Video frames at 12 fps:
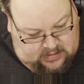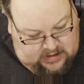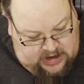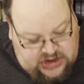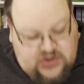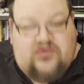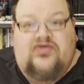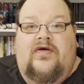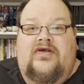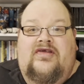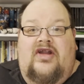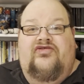short story
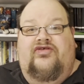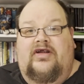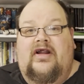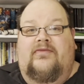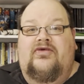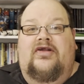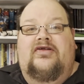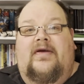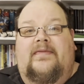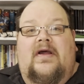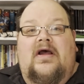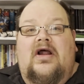Sentry, that was it, yeah.
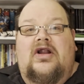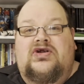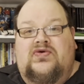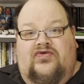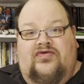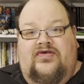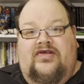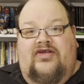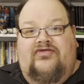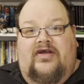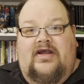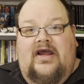Short story
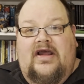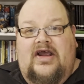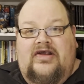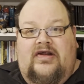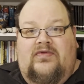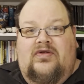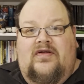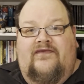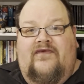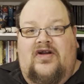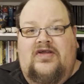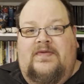Sentry, he said, was the
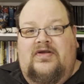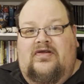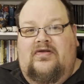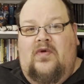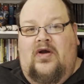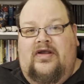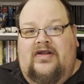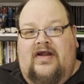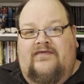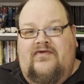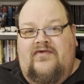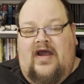finest piece of work he'd
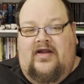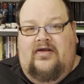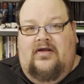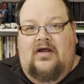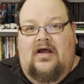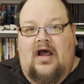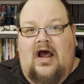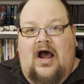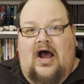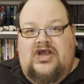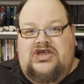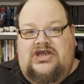ever read.
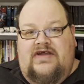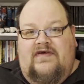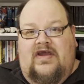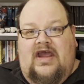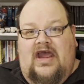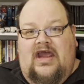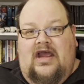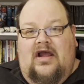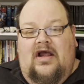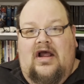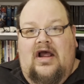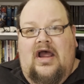Stephen King,
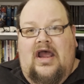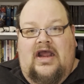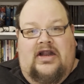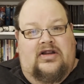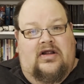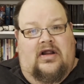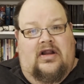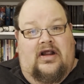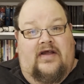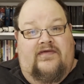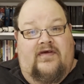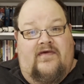
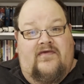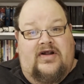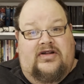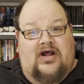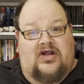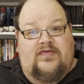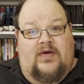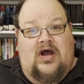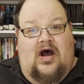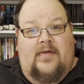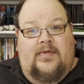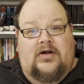if you've ever read Dance
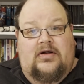Macabre,